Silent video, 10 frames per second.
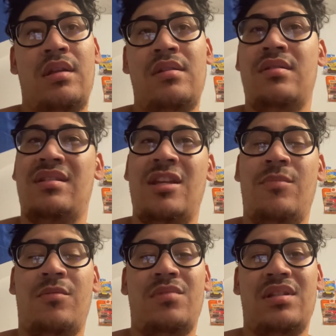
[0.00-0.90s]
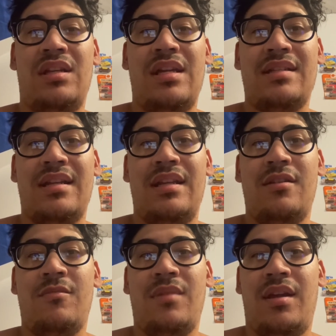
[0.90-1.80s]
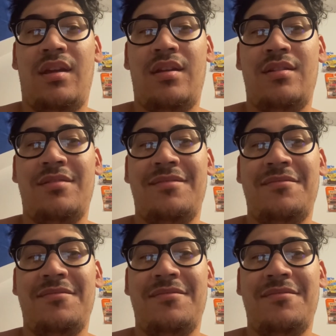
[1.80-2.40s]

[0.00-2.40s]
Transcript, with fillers: just keep them just in case I need them, and,